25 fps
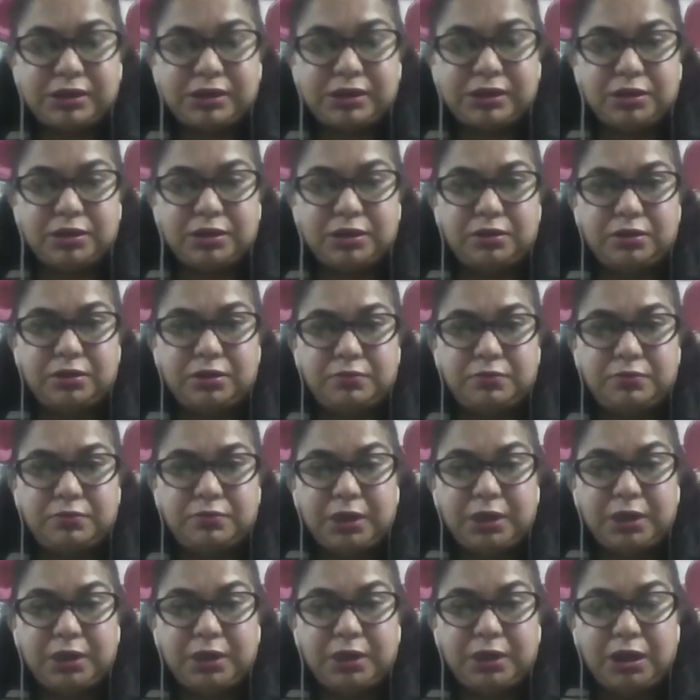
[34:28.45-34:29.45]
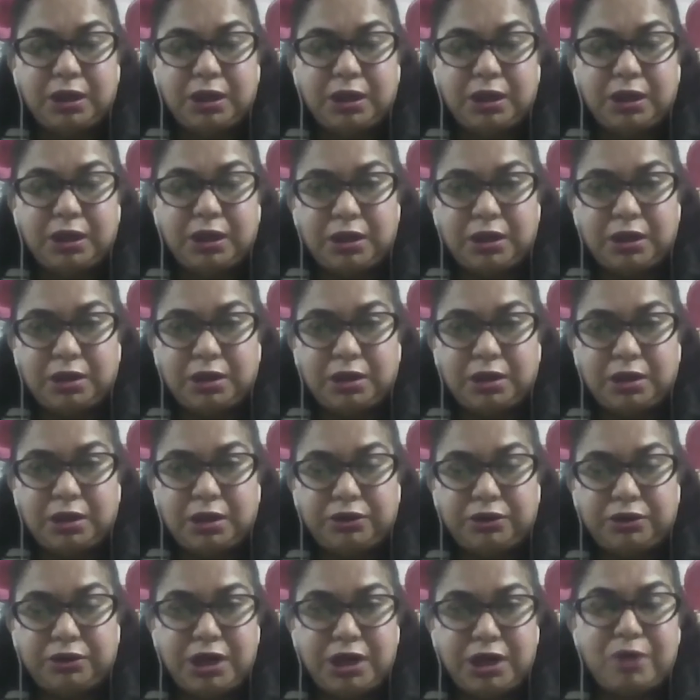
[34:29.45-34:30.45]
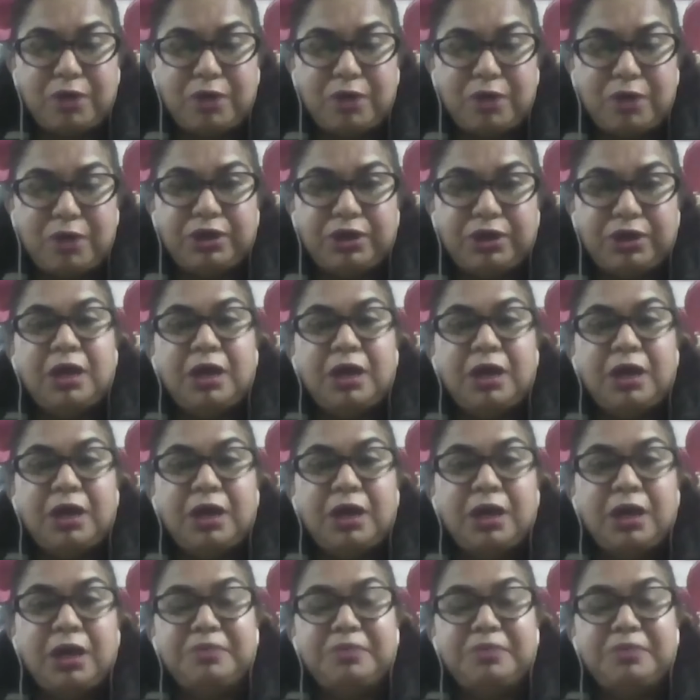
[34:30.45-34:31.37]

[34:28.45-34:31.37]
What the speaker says: Trahan about it. Ms.